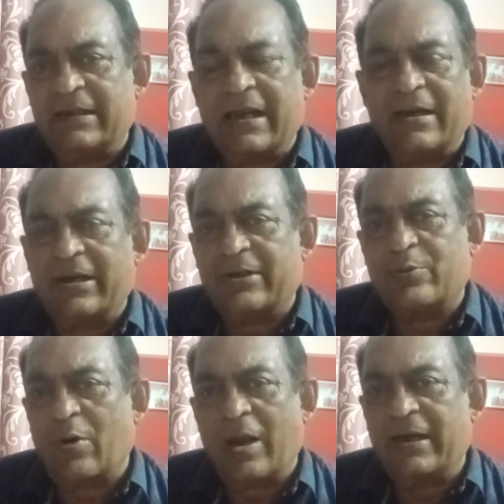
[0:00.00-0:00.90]
it can
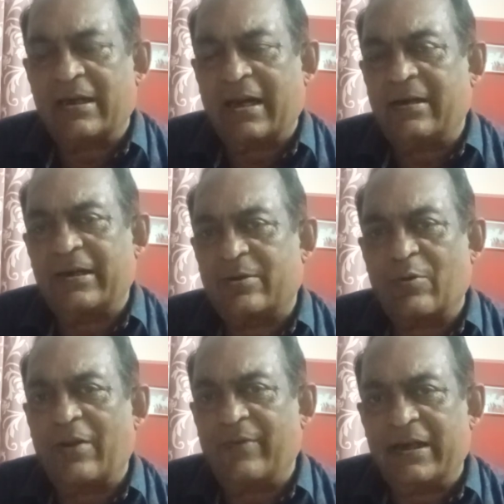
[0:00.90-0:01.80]
destroy
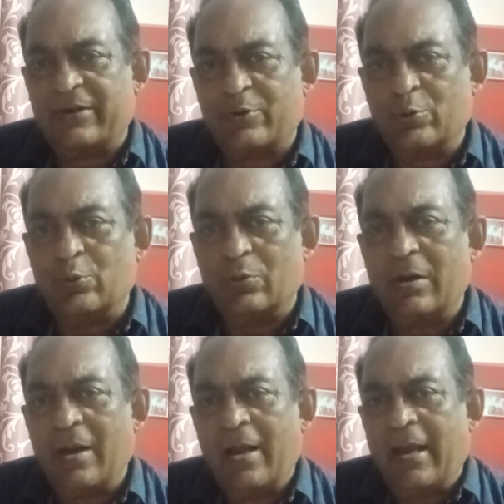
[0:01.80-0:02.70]
very
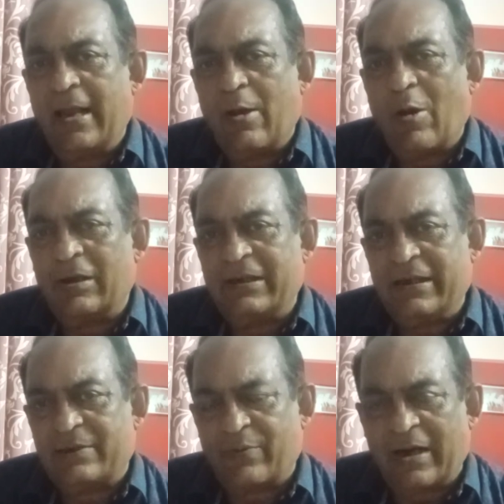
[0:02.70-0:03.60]
soon all
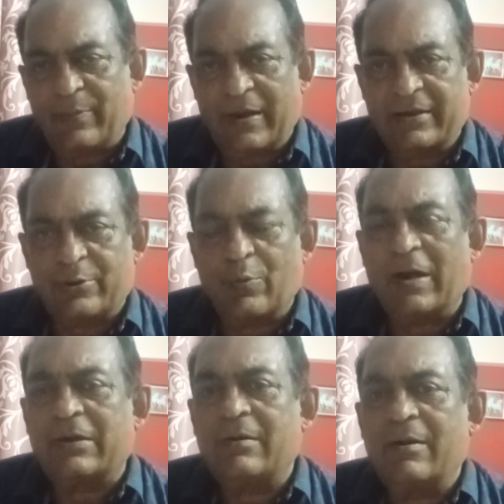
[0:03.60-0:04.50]
these fragments. So
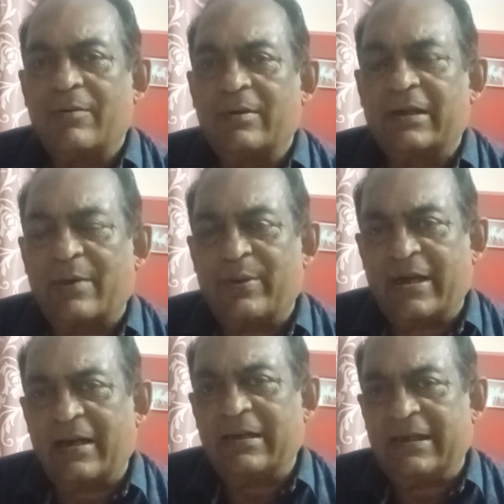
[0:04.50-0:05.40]
what can be
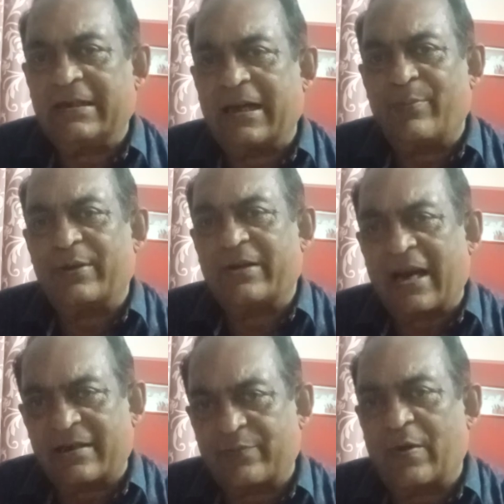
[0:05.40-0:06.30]
done? It can be
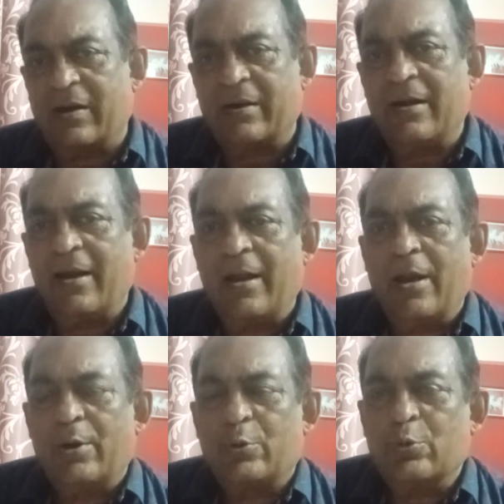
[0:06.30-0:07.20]
transferred
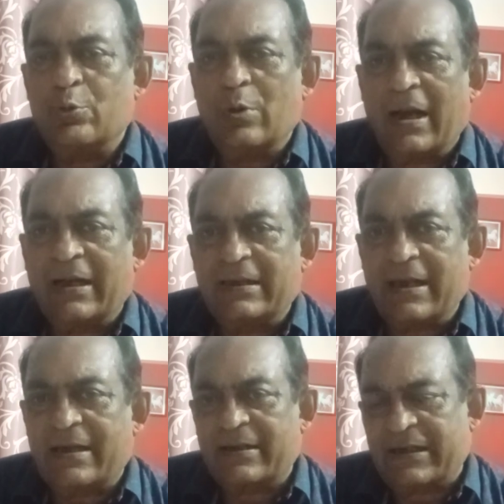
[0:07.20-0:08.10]
to
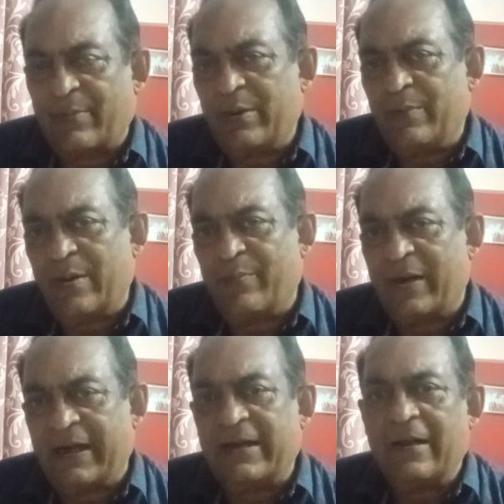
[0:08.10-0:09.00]
another
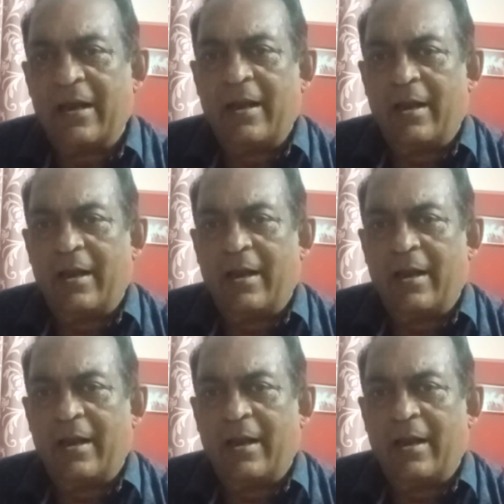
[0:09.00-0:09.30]
semi-membrane,